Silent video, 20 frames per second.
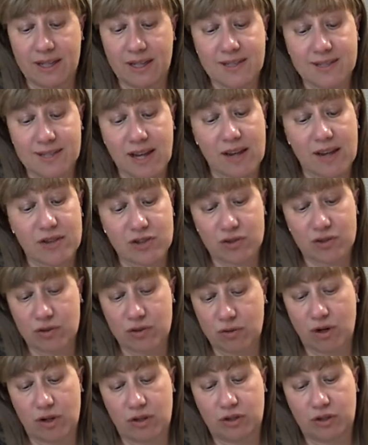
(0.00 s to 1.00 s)
He says
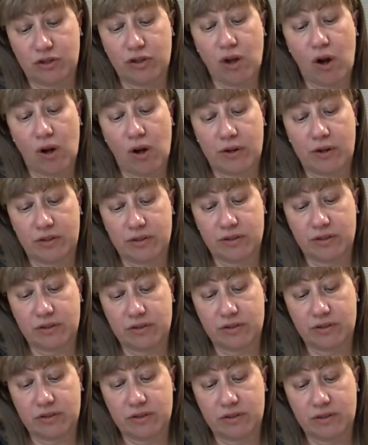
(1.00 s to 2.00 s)
to her, Daughter,
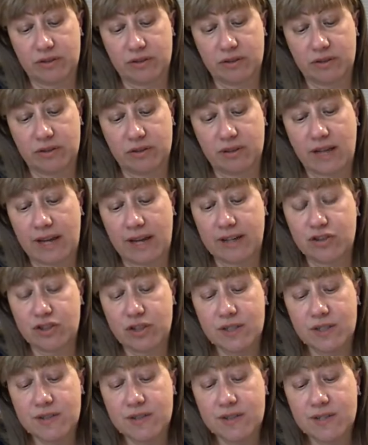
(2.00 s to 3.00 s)
like
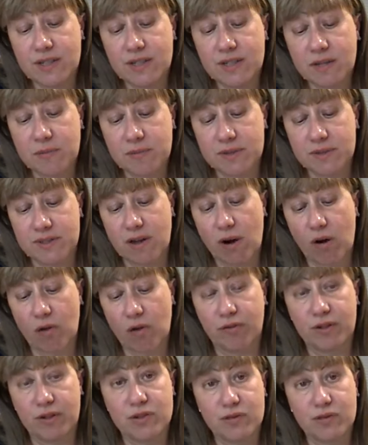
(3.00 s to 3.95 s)
Jesus himself,